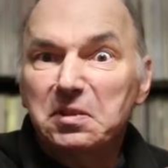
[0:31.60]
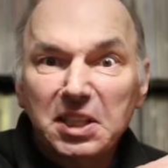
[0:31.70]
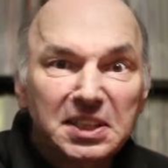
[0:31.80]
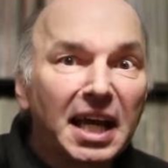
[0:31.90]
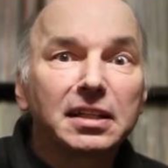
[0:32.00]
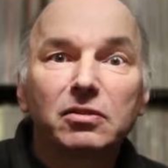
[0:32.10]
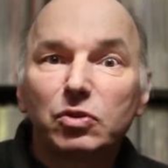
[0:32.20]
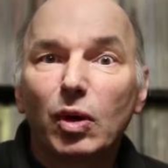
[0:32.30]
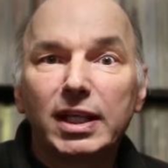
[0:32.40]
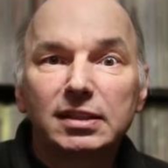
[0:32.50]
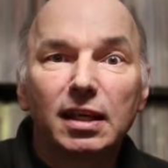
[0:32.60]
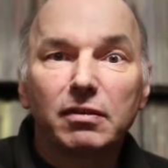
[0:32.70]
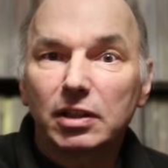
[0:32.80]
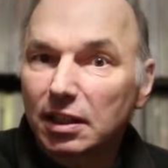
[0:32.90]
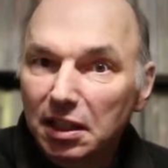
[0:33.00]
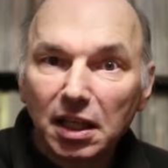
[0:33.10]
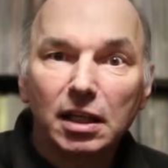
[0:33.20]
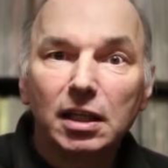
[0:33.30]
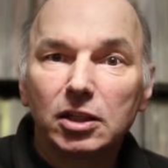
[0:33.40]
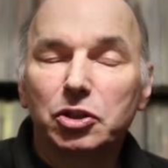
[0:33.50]
Detective 27,
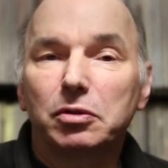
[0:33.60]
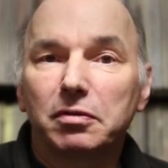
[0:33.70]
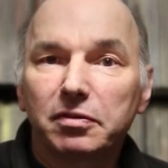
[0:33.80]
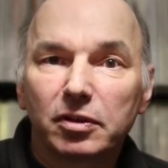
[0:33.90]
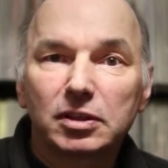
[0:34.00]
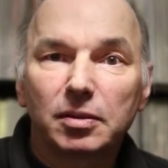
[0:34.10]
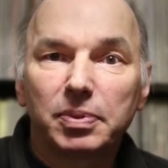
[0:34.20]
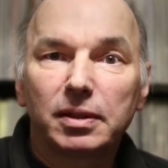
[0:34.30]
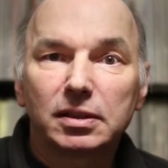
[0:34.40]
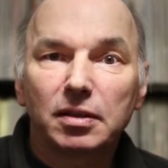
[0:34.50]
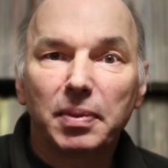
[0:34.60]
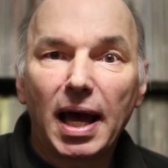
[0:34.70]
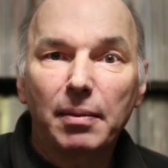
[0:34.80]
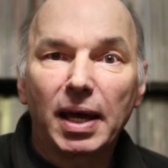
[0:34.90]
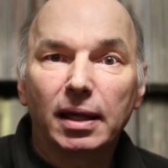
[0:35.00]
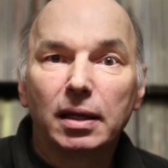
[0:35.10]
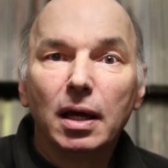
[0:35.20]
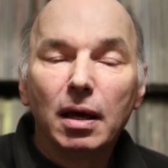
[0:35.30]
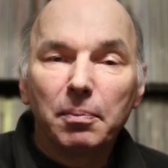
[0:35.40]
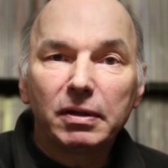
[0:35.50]
key issue, first appearance of Batman.
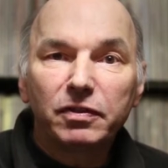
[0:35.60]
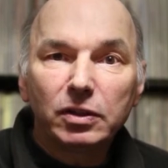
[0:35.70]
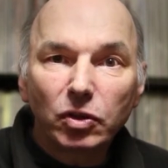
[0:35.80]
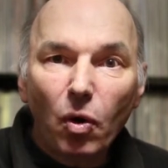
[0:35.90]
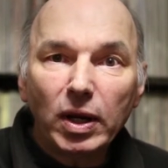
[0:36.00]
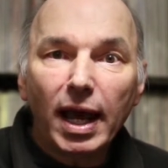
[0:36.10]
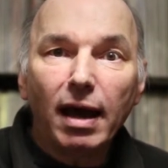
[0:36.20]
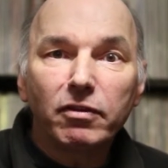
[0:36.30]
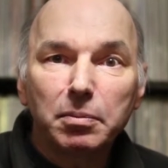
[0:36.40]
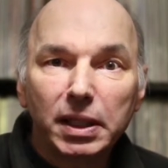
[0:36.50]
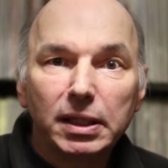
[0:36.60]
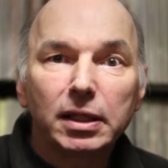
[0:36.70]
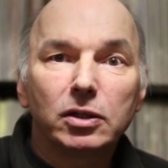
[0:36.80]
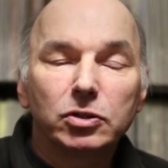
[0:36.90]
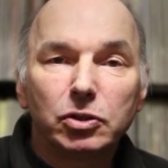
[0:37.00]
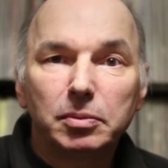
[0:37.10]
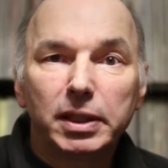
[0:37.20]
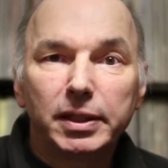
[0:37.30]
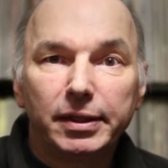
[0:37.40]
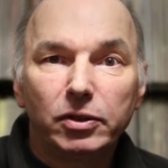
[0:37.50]
But if you don't have $1 million or $2
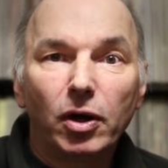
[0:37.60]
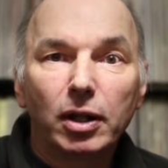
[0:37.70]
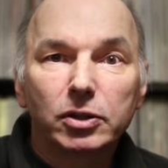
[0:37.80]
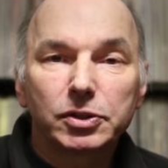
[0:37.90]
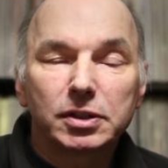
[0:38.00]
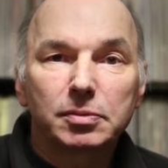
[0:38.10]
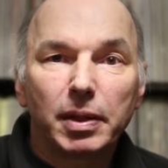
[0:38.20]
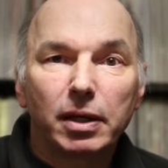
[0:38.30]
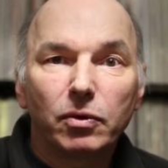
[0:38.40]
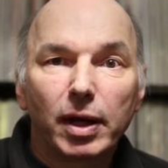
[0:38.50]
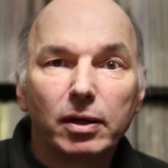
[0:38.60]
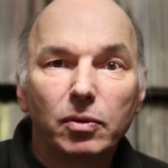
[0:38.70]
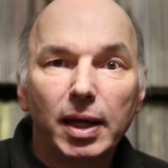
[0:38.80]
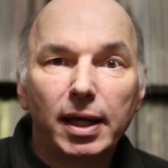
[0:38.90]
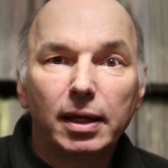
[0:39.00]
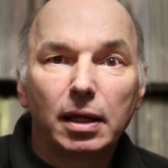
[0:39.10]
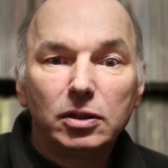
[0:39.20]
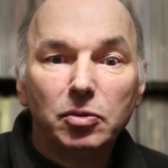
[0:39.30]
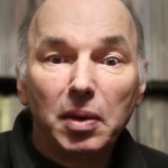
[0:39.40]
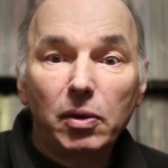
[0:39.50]
million to spend right away,
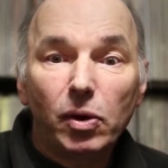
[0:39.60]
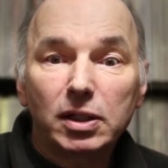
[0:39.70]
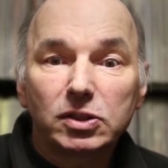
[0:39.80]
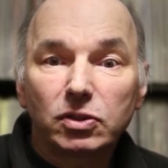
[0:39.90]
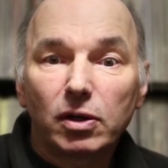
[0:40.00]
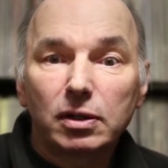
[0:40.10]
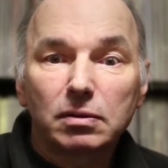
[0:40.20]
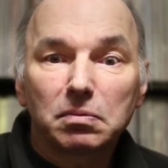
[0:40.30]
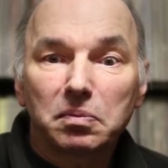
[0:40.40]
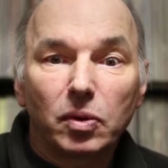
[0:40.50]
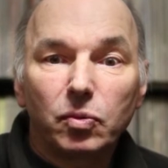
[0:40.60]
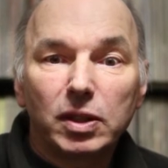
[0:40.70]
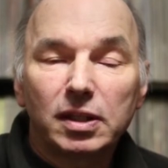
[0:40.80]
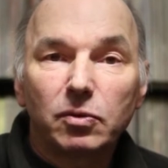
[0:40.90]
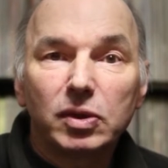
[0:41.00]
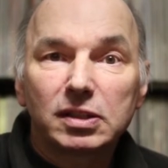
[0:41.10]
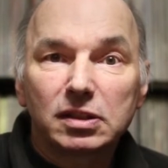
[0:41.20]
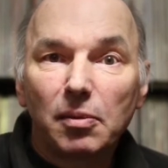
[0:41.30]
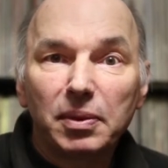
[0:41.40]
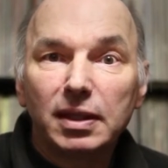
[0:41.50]
you may want to start with
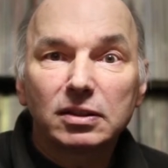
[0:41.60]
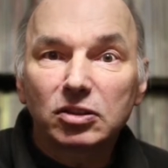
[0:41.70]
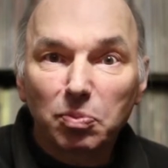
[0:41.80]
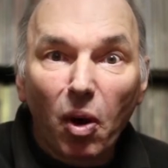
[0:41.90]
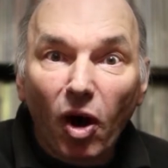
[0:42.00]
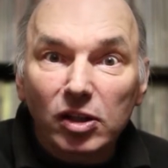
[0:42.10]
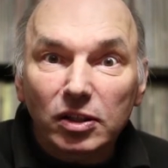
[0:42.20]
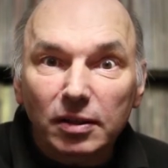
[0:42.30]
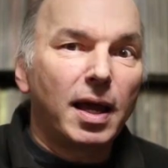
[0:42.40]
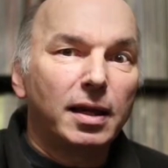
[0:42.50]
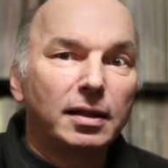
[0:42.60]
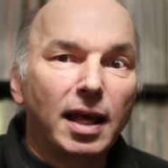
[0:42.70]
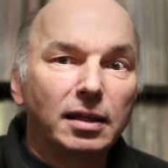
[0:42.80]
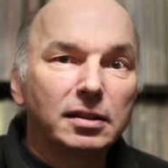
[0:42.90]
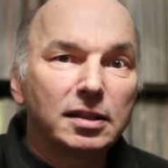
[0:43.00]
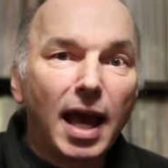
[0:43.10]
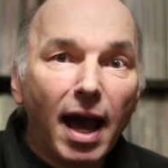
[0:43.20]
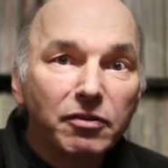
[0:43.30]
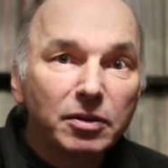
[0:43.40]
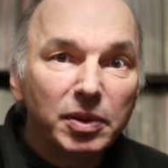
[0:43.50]
something smaller. And that doesn't
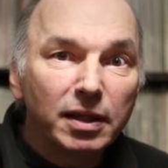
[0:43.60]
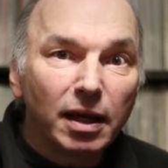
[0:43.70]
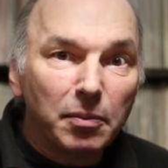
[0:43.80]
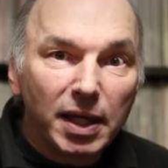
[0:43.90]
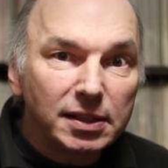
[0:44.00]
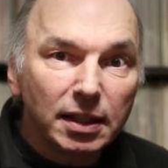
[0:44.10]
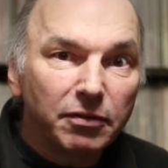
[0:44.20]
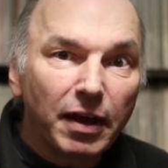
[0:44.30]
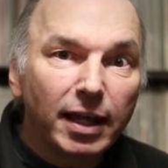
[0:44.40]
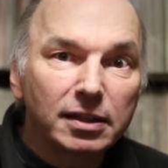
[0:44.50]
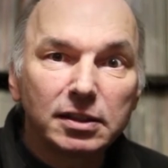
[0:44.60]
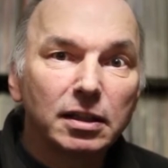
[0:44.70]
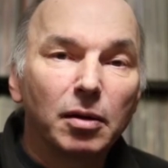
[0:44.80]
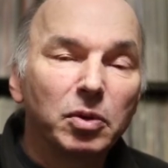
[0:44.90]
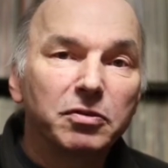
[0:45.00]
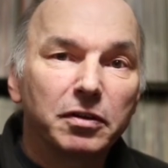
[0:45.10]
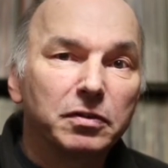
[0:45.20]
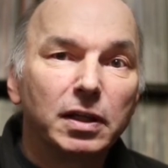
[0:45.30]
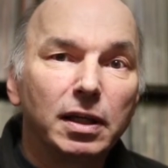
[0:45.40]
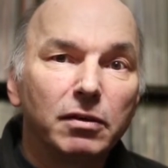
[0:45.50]
have to be Amazing Fantasy number
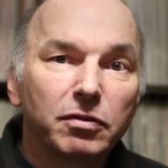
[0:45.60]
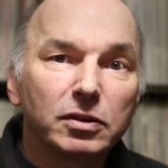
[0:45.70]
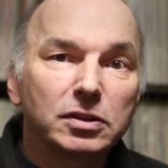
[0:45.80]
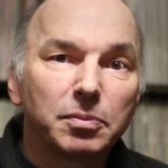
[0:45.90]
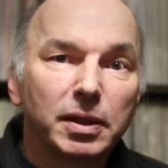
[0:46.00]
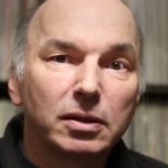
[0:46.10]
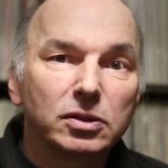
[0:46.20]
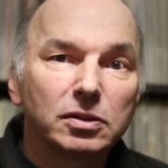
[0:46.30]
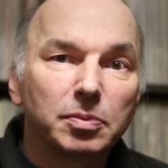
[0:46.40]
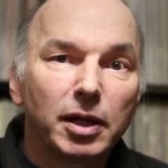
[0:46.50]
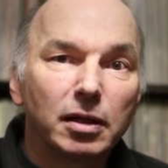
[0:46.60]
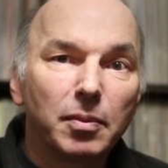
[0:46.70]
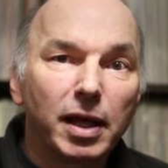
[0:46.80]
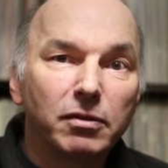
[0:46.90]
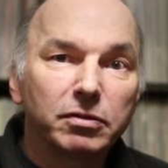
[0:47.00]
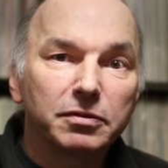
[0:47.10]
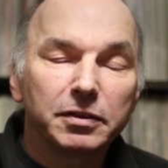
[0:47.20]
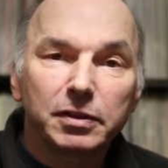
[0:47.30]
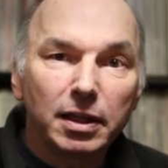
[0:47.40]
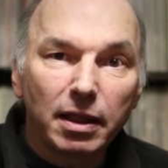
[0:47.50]
15, first appearance of Spider-Man for
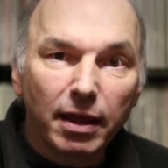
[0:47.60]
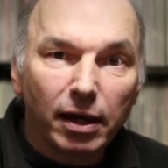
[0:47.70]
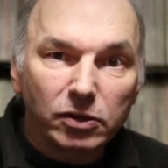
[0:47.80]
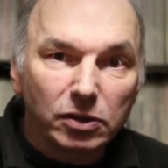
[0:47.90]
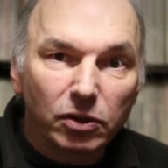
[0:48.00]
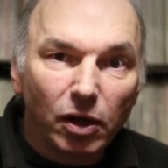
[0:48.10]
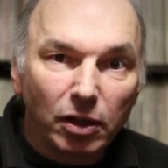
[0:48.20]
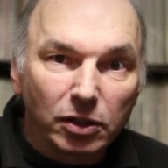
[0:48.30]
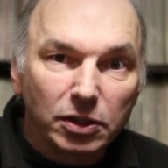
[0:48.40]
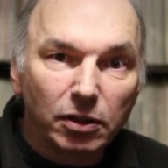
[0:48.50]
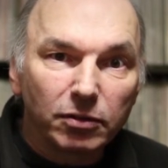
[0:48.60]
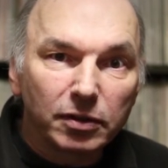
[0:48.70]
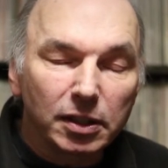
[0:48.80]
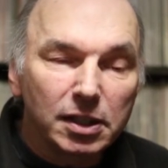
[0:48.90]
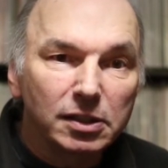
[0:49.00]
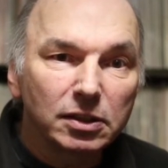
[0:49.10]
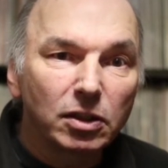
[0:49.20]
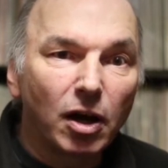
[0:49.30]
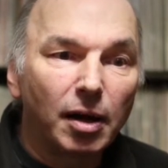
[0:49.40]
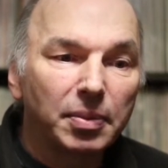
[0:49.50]
$15,000, for a decent
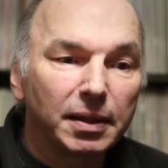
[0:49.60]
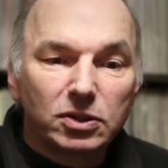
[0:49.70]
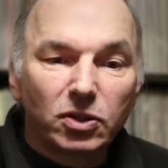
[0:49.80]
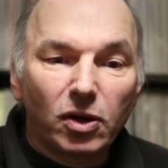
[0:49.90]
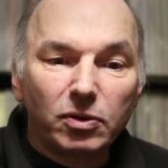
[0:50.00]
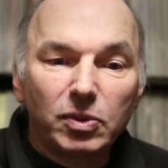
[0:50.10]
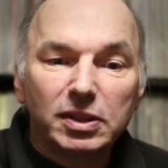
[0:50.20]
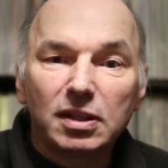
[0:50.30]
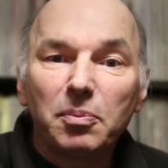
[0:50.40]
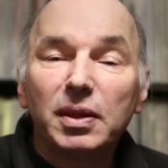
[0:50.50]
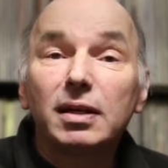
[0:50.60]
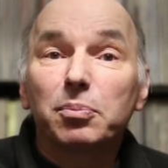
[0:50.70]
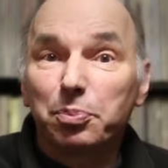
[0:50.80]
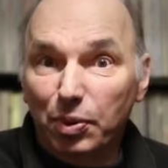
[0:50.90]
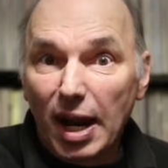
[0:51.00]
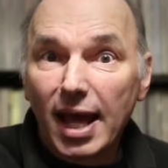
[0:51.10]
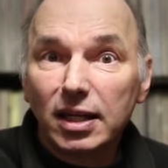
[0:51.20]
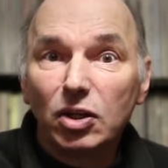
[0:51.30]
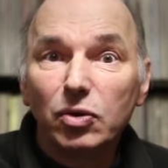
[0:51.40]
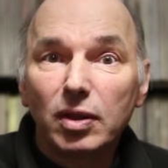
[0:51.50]
copy. Start with something
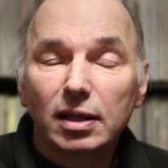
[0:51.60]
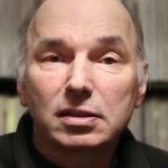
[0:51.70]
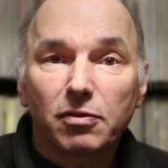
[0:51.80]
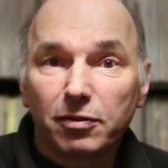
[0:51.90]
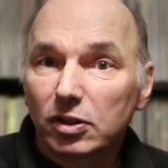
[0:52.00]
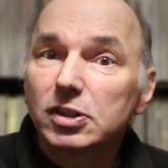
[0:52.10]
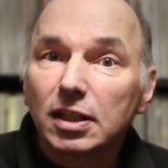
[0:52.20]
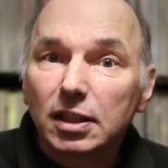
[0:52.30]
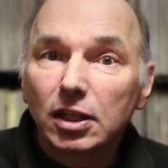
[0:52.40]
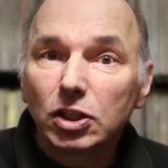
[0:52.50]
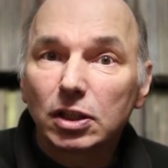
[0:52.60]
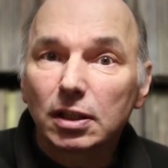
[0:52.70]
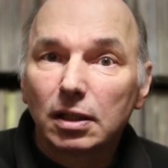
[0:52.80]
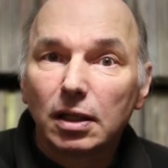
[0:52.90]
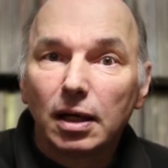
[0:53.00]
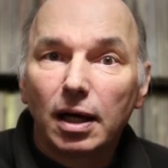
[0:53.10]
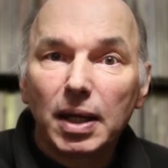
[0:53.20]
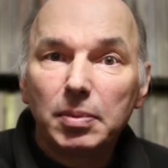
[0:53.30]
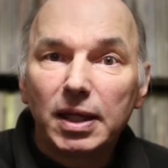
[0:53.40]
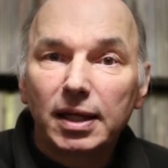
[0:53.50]
brand new that's a first edition,
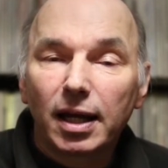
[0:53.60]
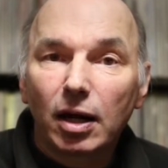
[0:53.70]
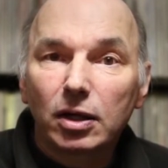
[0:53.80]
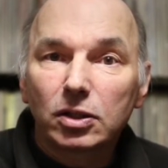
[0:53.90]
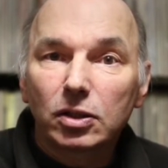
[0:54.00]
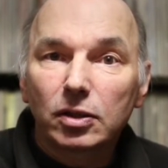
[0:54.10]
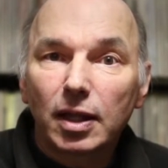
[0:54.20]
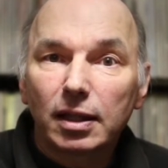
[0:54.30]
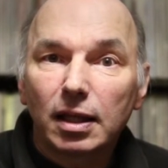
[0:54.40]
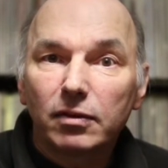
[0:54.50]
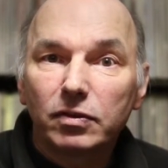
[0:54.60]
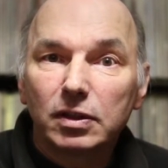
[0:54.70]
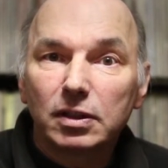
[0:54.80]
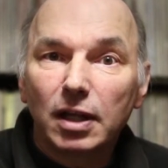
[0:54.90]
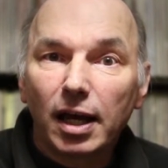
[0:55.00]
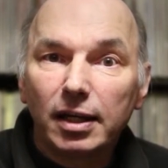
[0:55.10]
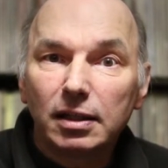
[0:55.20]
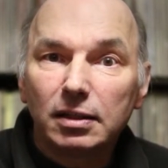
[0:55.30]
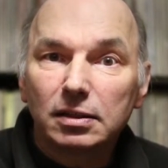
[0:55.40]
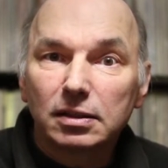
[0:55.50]
maybe a character that they've
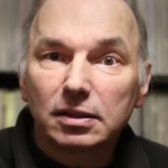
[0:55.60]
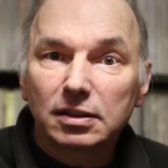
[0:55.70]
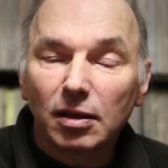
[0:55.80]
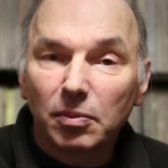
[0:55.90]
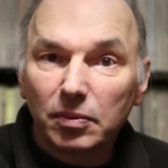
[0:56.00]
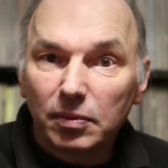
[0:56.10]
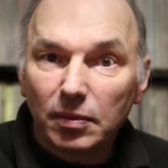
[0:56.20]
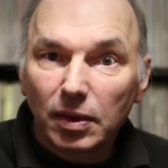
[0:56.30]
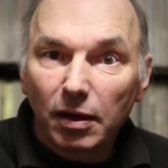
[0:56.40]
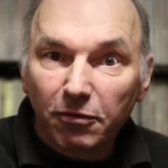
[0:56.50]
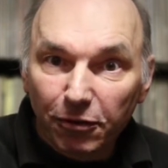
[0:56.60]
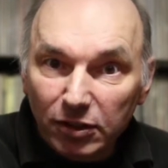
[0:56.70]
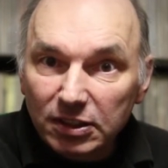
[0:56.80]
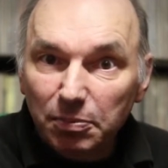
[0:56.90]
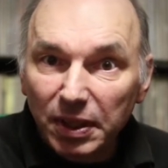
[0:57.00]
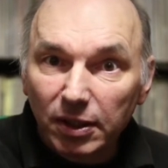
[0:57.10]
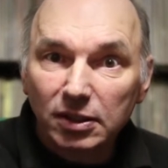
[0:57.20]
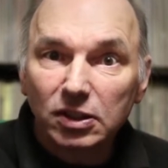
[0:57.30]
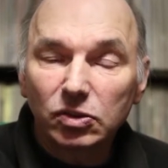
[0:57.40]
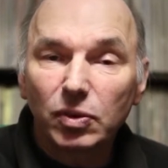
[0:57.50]
done some first
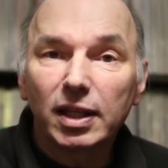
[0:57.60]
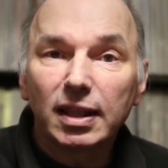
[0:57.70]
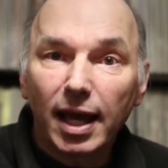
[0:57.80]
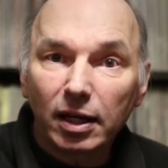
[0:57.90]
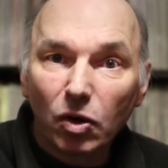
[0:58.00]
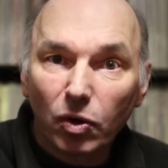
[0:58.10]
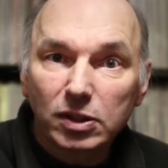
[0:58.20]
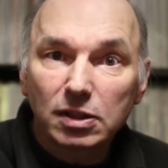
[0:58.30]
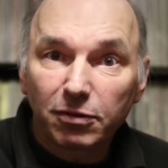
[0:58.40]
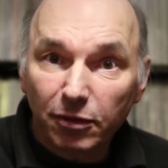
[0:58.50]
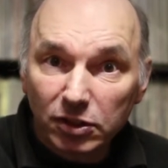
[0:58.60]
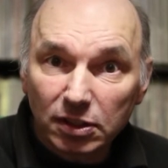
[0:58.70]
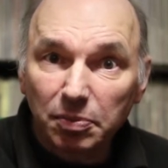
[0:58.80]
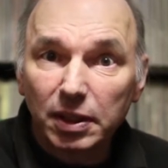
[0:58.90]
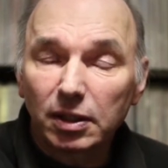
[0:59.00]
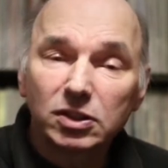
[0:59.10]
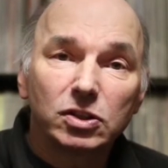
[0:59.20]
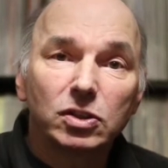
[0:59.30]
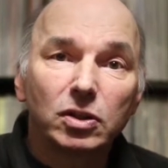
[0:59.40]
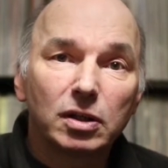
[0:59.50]
appearances with, and of course the first
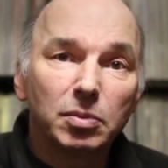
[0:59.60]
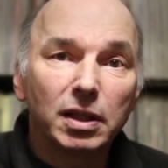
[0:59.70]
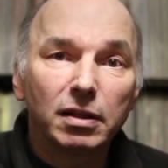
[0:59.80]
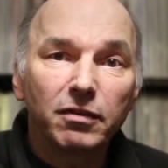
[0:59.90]
appearances are going to be the